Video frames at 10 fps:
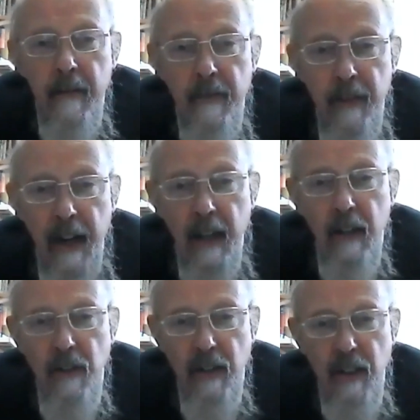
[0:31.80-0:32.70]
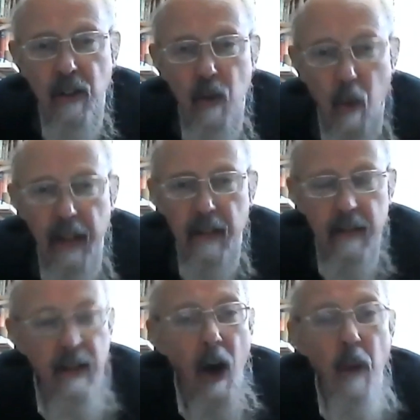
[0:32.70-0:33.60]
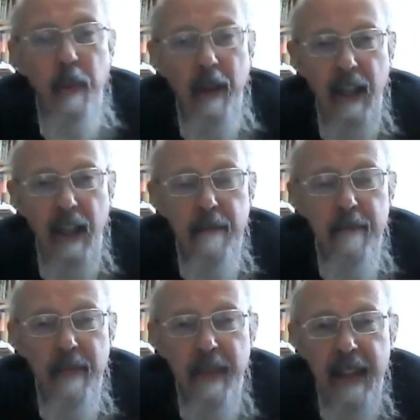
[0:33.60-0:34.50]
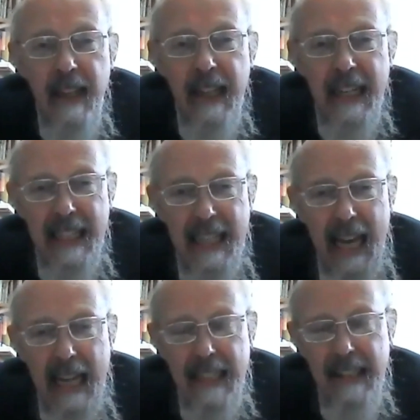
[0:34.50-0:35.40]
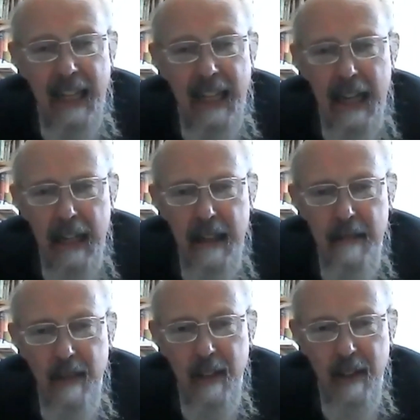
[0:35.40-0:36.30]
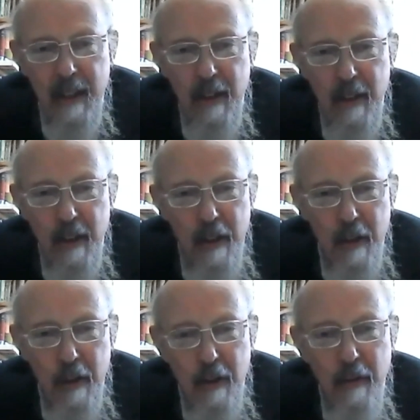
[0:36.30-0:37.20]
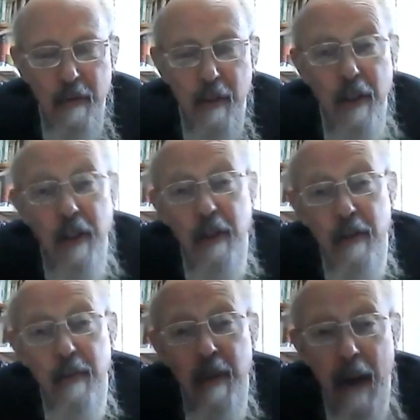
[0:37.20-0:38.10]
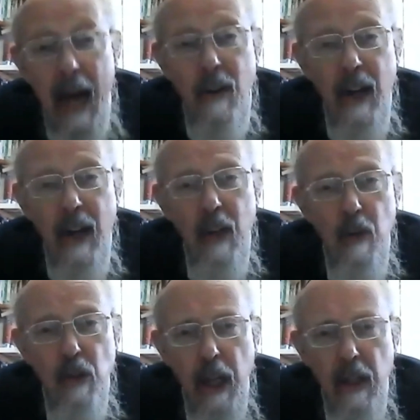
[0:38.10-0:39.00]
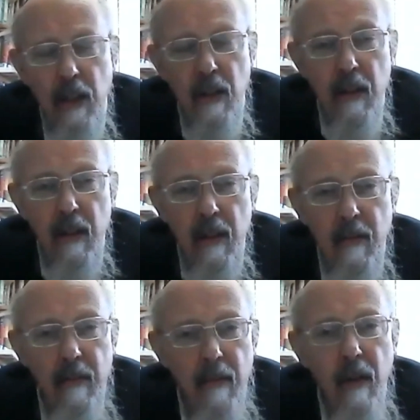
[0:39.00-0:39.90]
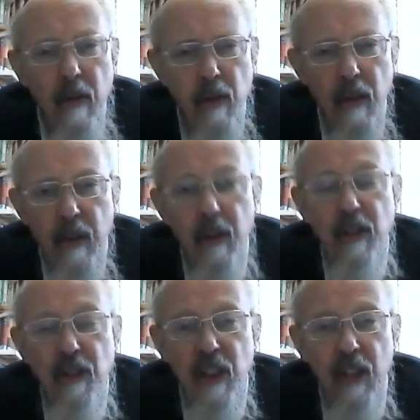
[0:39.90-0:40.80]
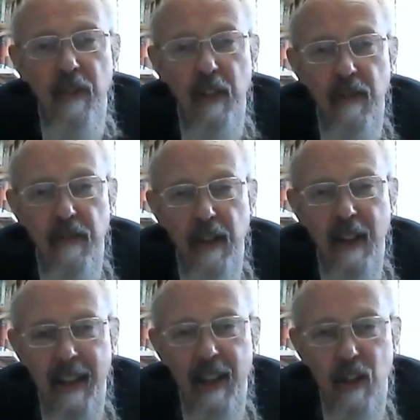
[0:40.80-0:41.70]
Frankl says quite openly that that the Maharal was a very insignificant figure in his